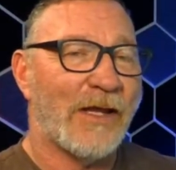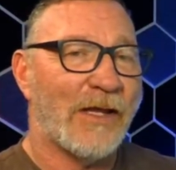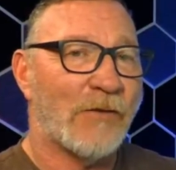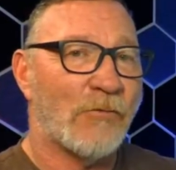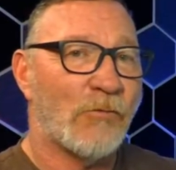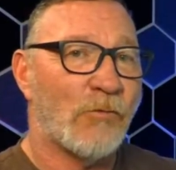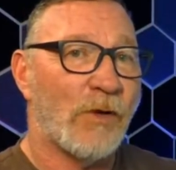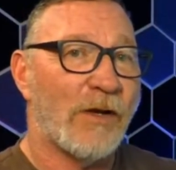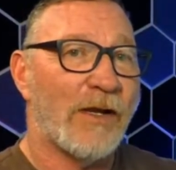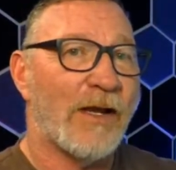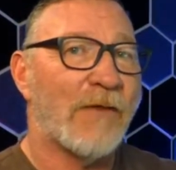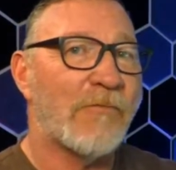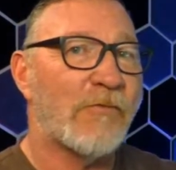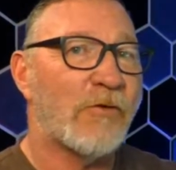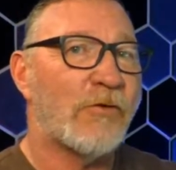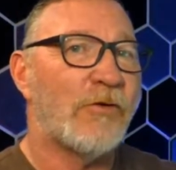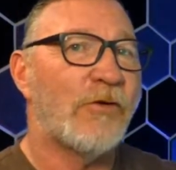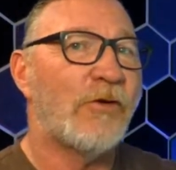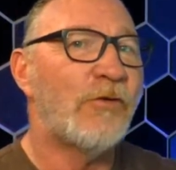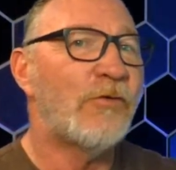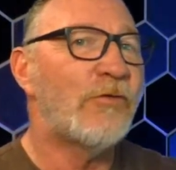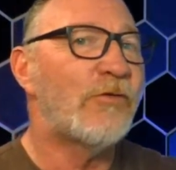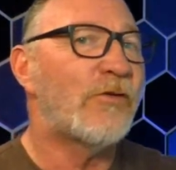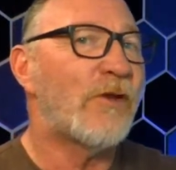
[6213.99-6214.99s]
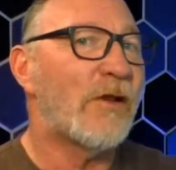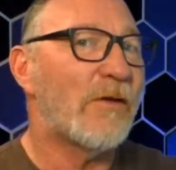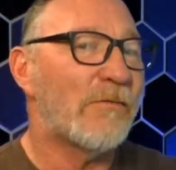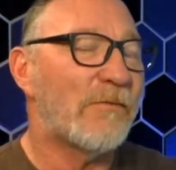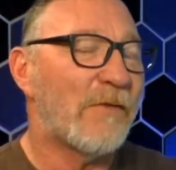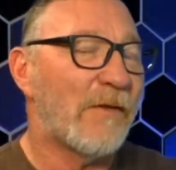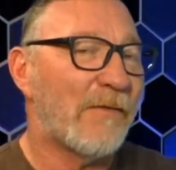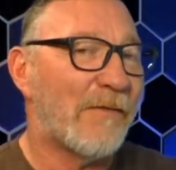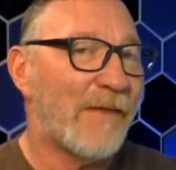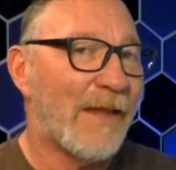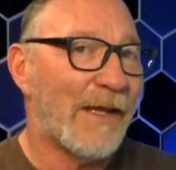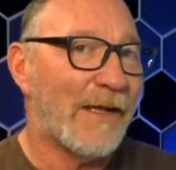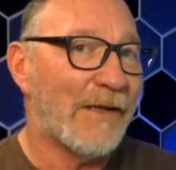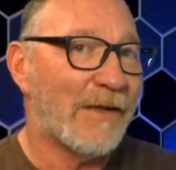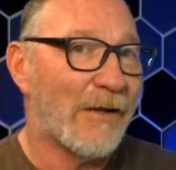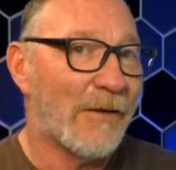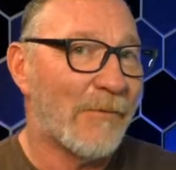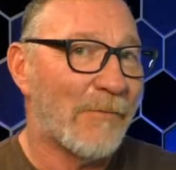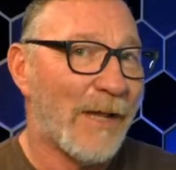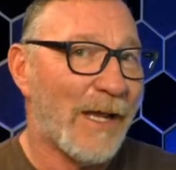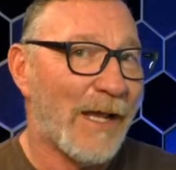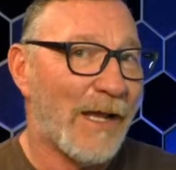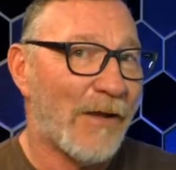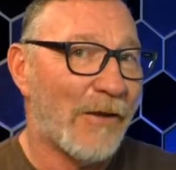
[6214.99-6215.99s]
and whatever new stuff that they
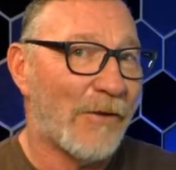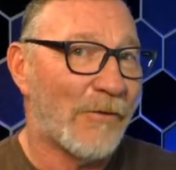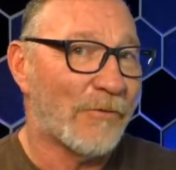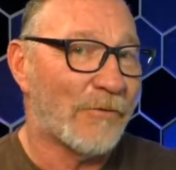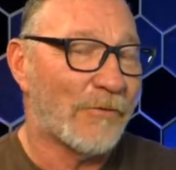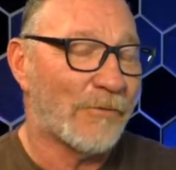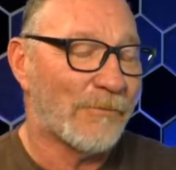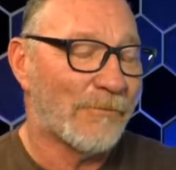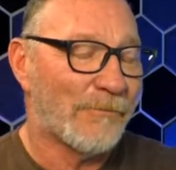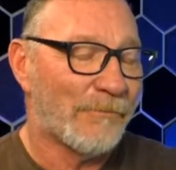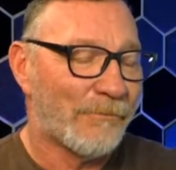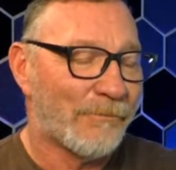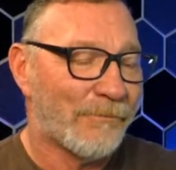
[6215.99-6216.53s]
come out,